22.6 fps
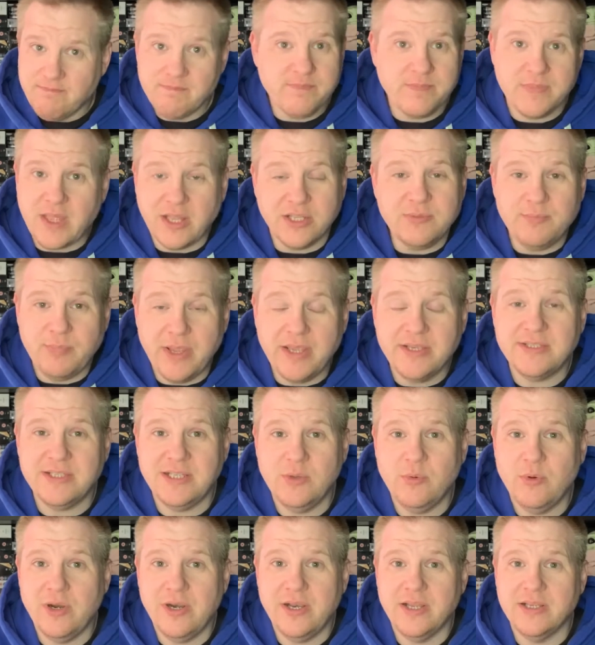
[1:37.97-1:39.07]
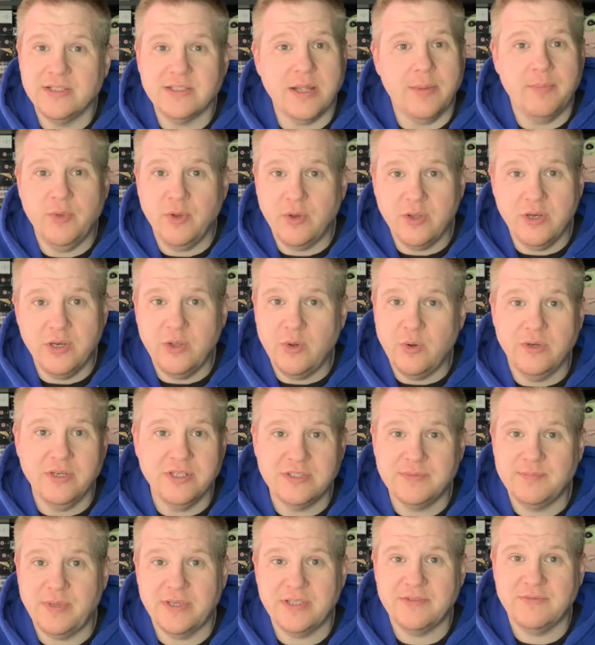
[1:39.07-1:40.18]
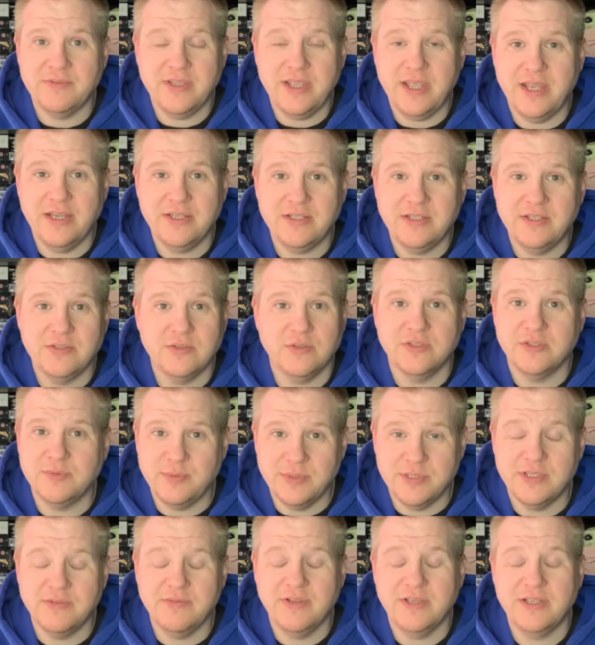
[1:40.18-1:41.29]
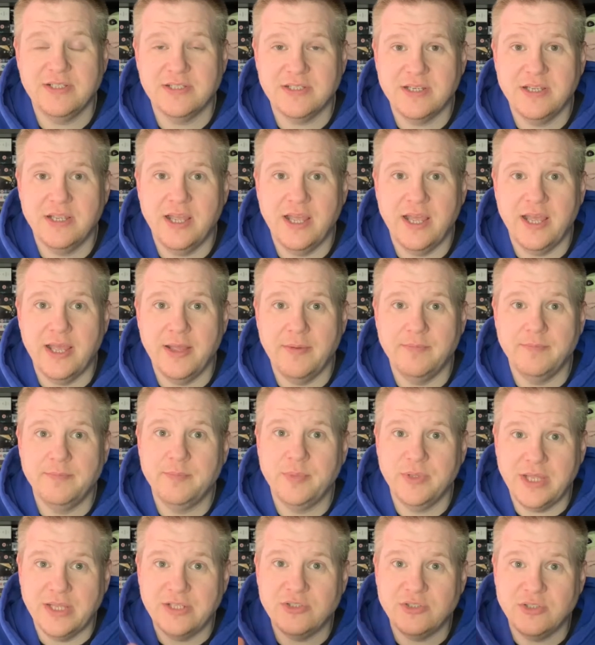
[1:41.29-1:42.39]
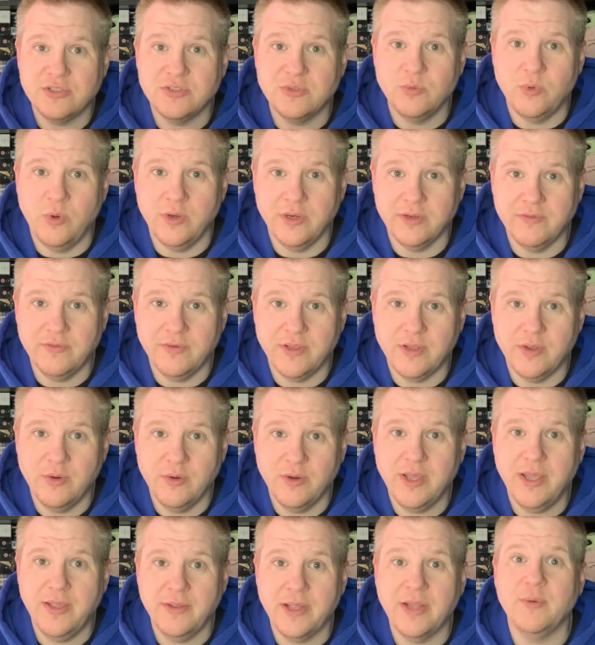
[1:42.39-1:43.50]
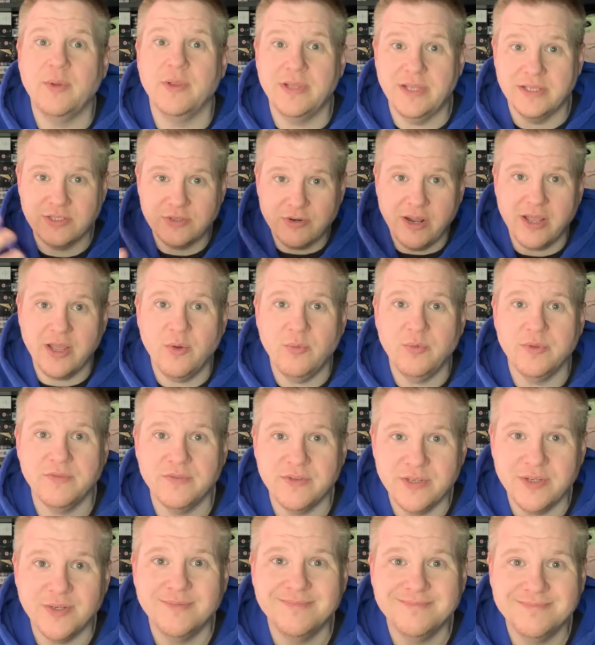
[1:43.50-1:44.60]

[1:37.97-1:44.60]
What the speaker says: That's basically what it is. I'm not going to go into specifications or specifics, but that's just a warning for you, okay? Anyway, let's crack on with the video.